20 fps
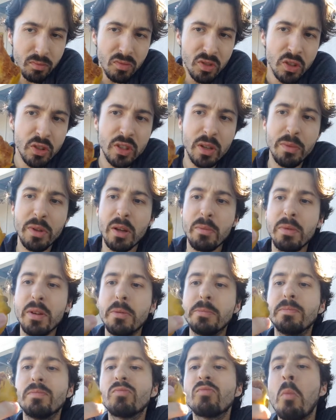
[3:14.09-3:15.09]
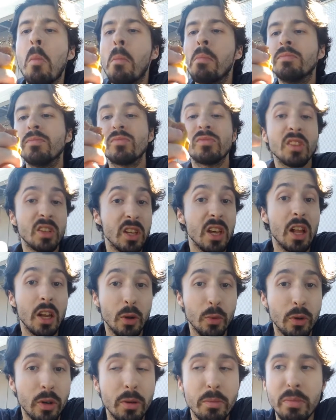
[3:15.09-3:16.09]
There's something a bit
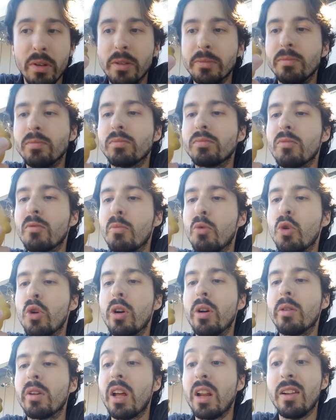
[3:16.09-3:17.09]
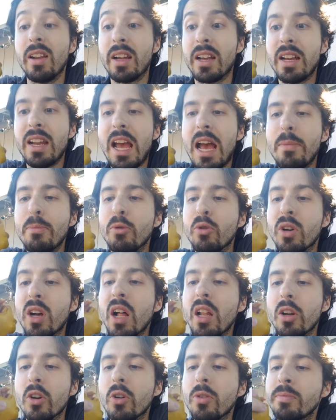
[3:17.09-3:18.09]
yellower, a bit more kind of like an apple
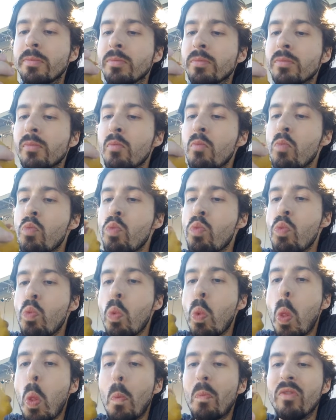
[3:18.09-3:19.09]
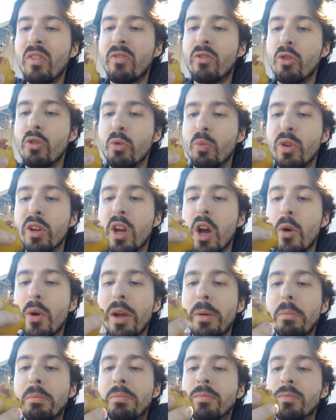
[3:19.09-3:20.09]
color the further we go
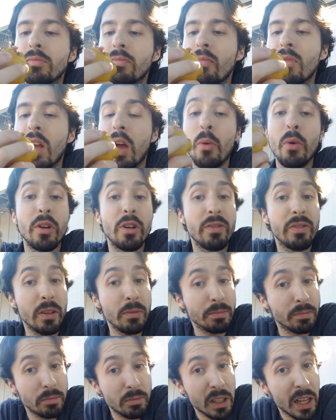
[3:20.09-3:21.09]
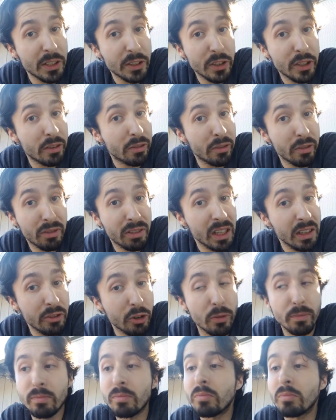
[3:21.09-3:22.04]
in. I wonder if it has a different flavor.